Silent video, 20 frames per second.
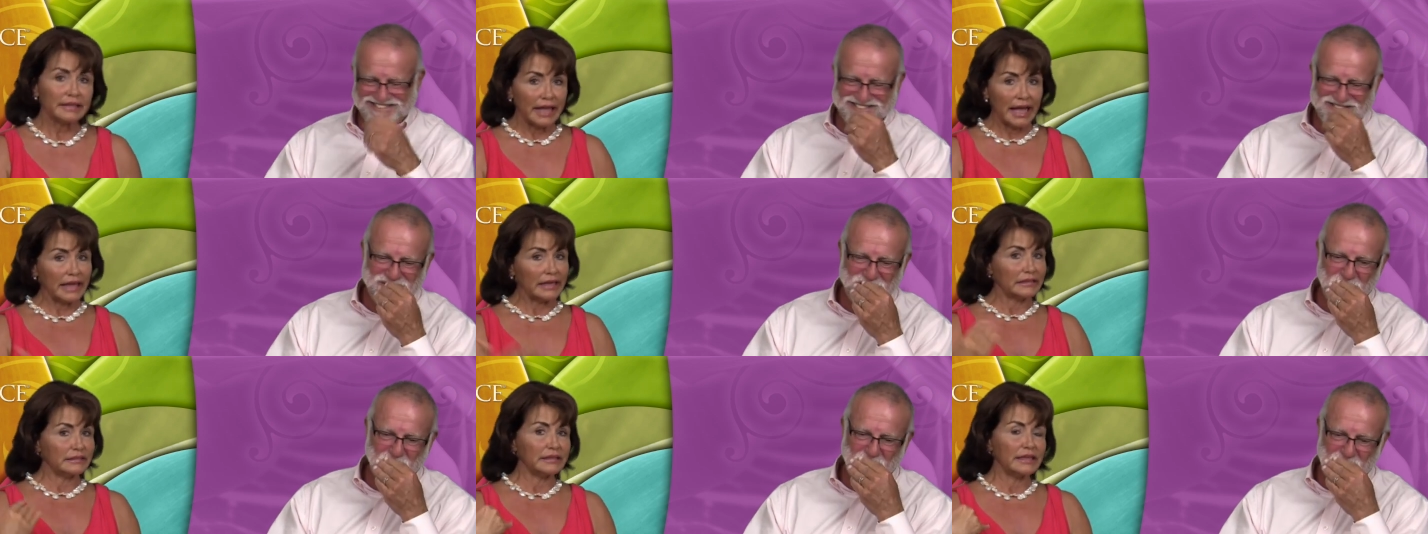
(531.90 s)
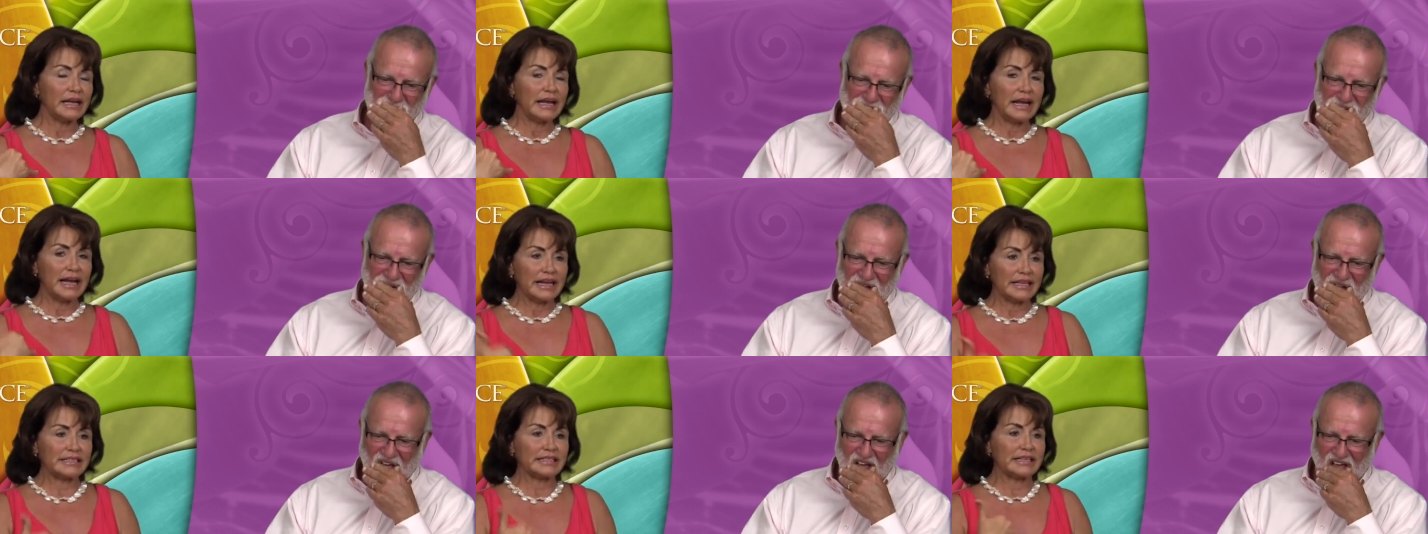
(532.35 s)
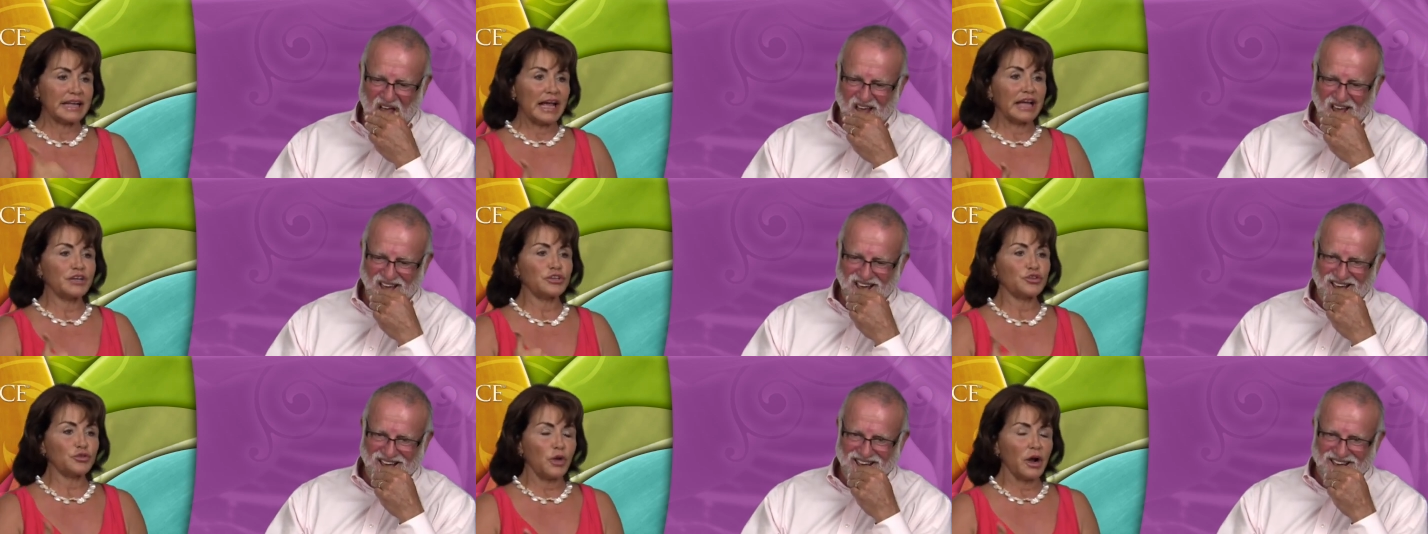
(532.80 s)
Speaker 1: that it's
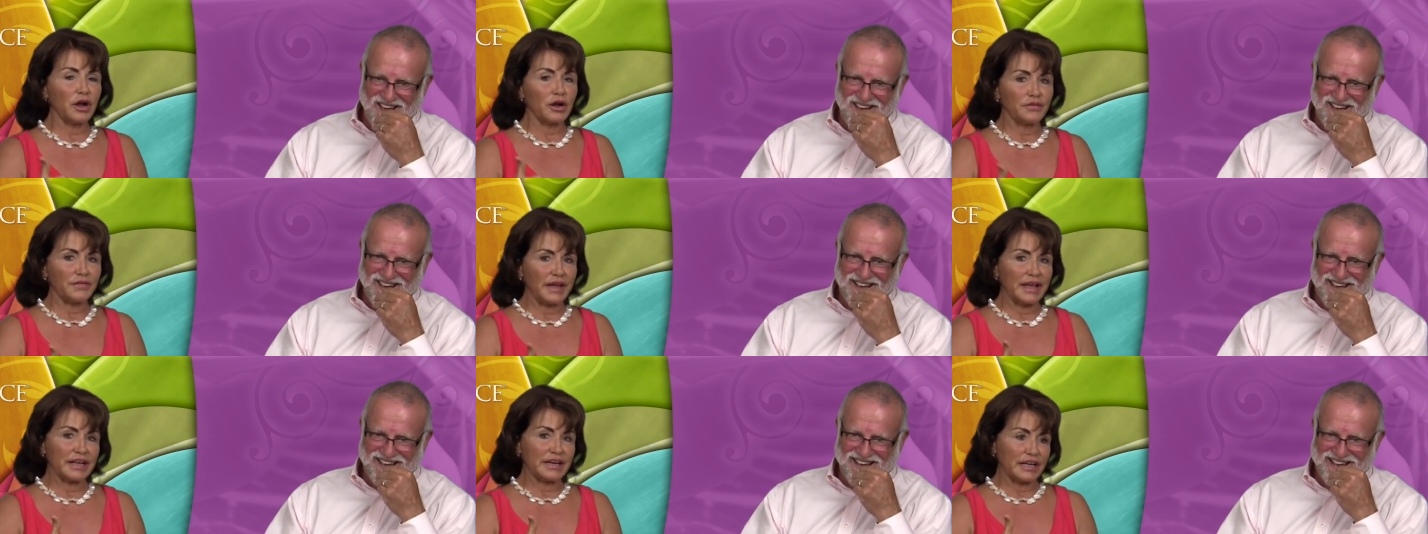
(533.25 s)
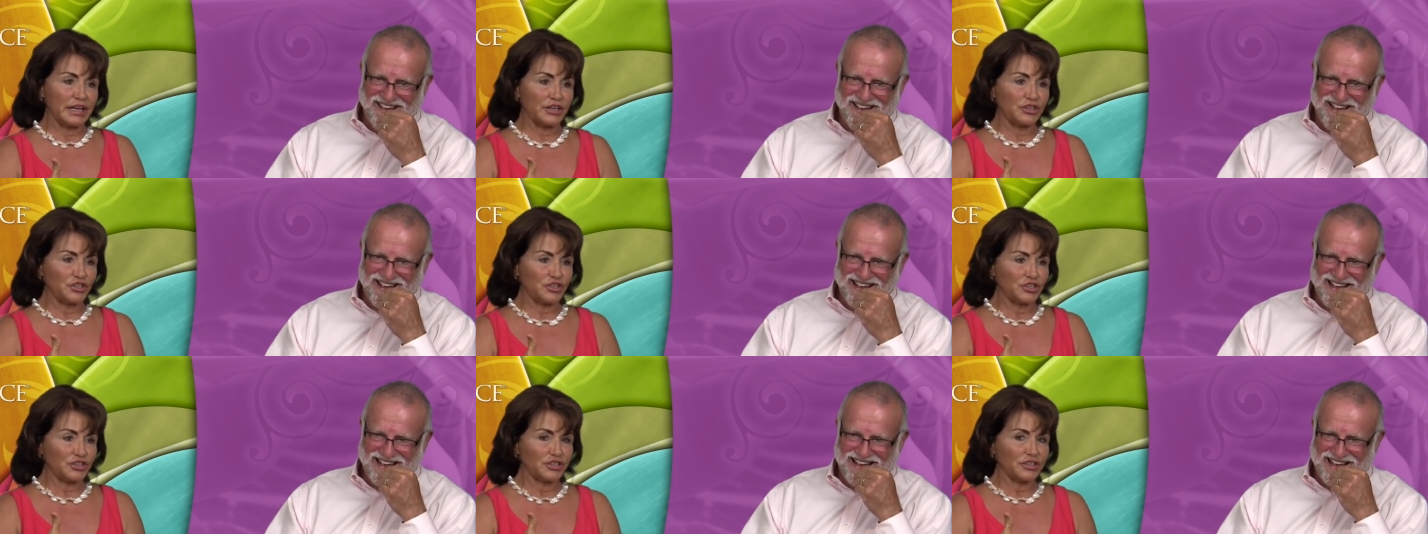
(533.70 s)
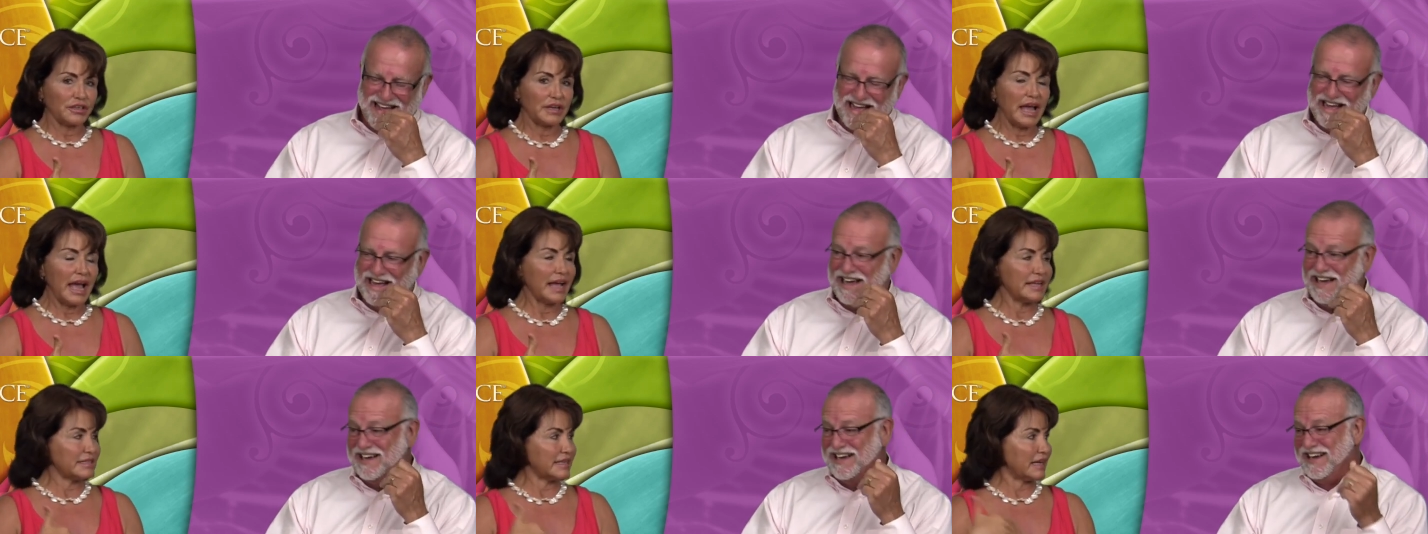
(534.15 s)
not to our advantage
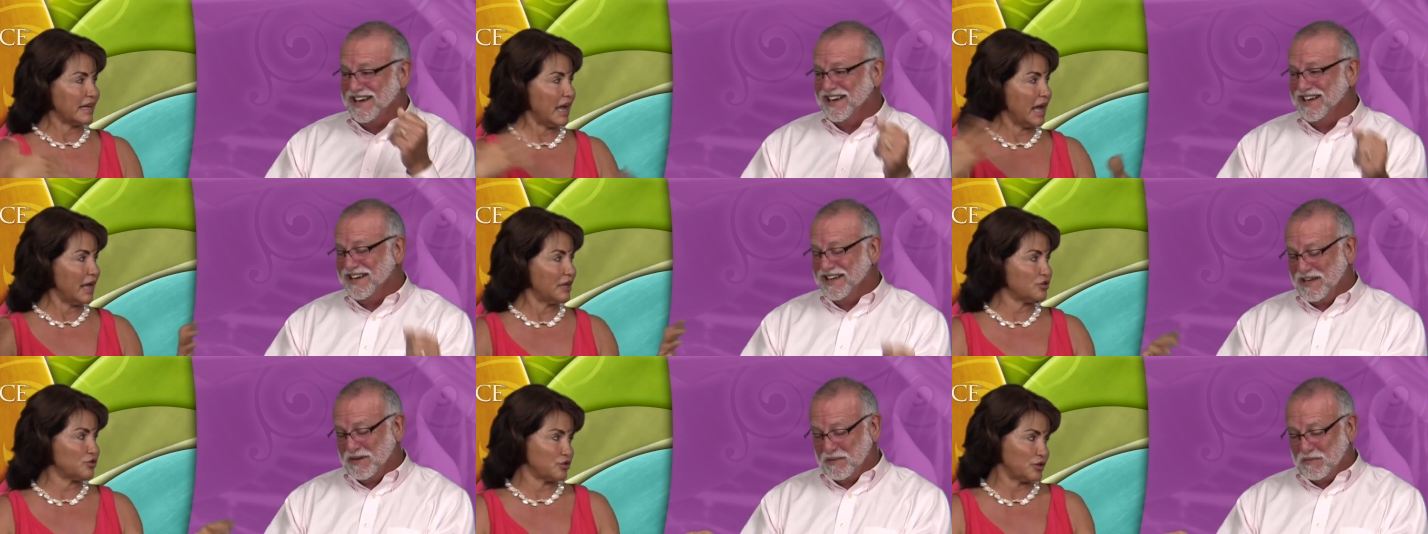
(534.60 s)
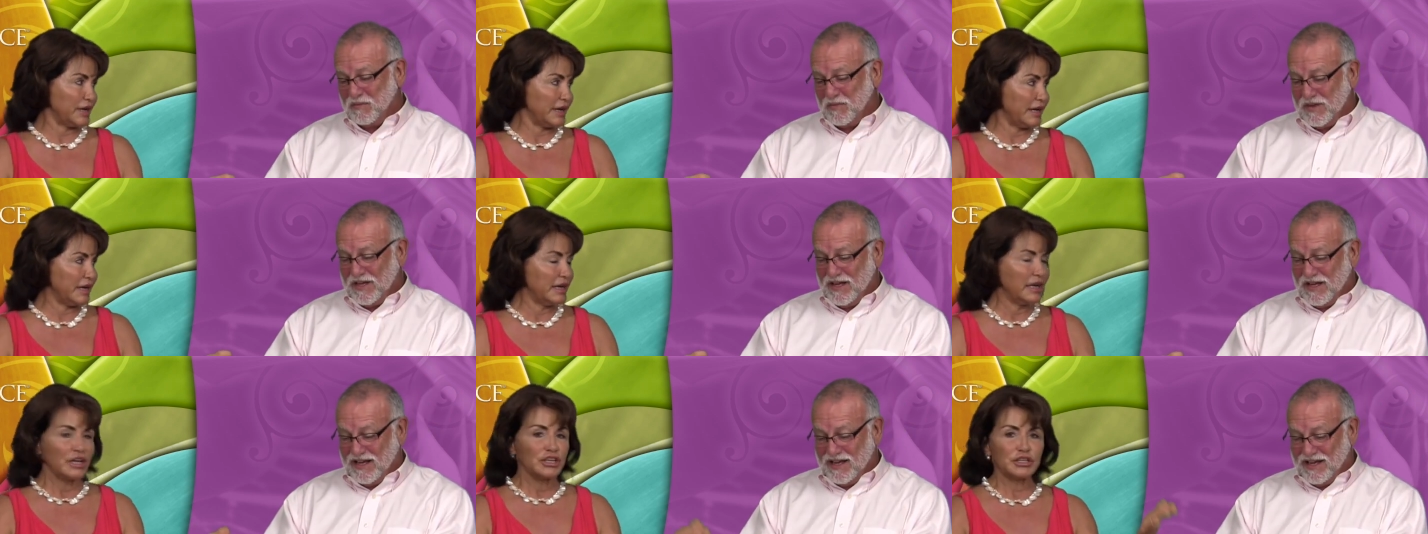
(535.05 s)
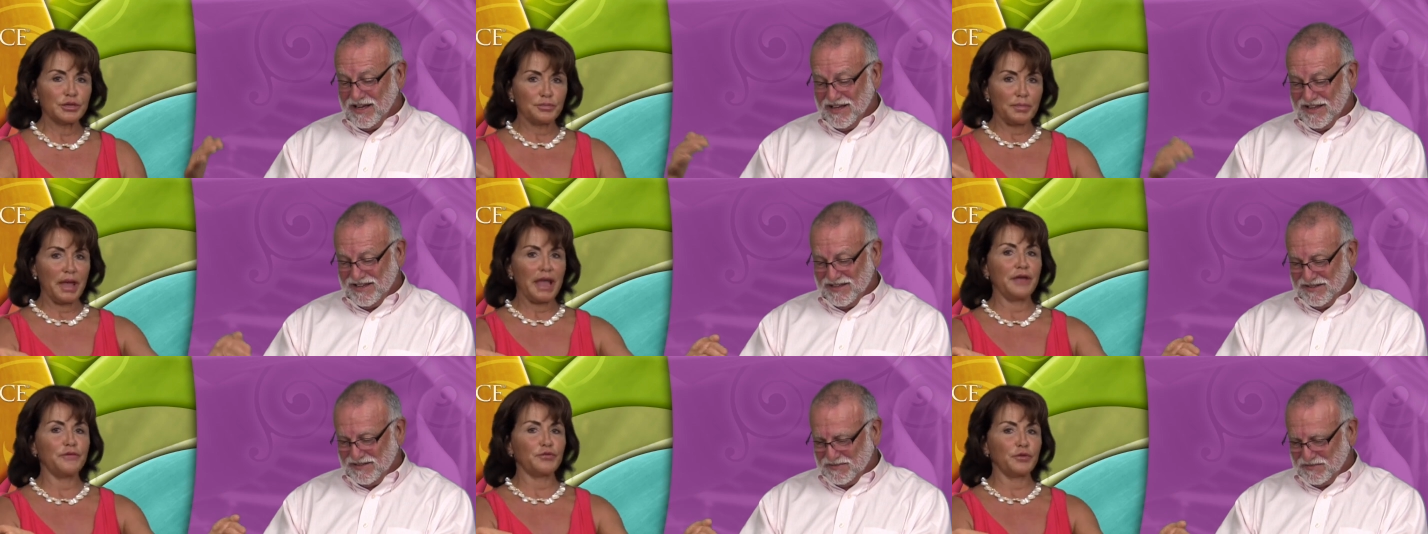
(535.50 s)
as a country to
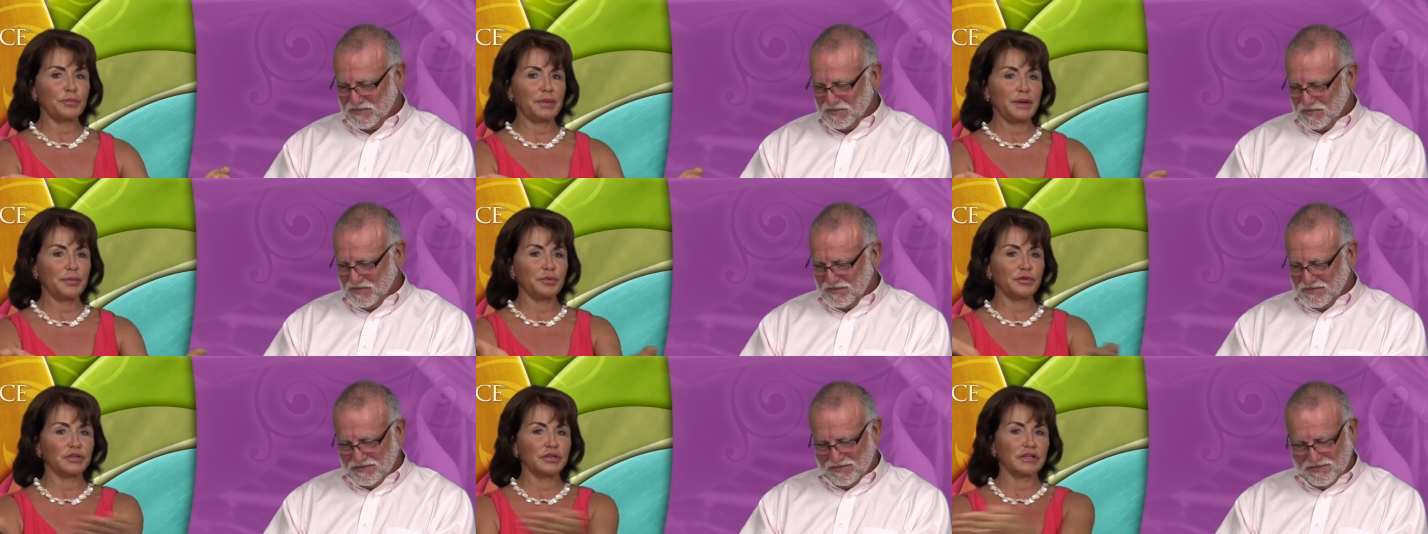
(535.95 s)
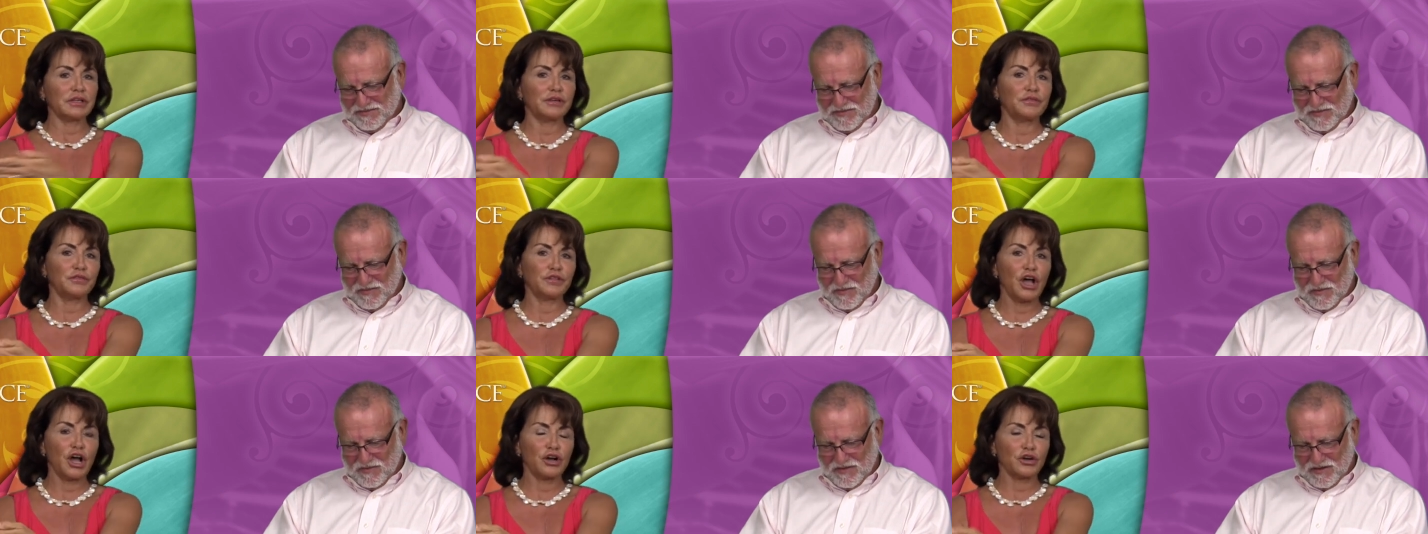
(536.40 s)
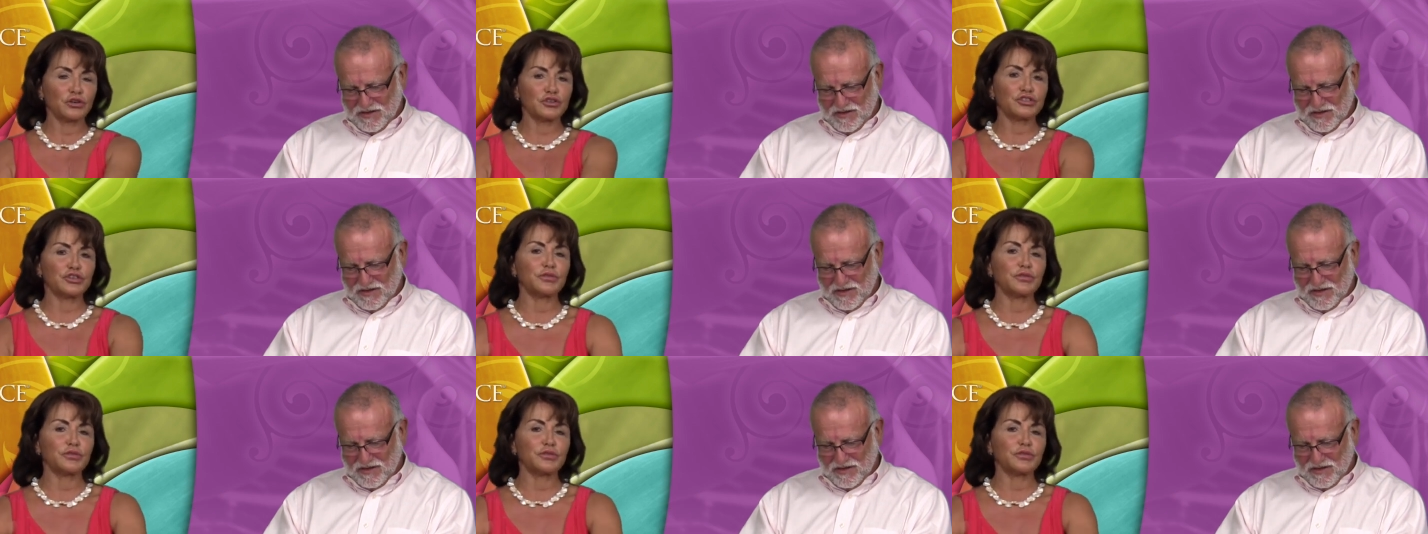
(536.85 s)
pay for people to live longer.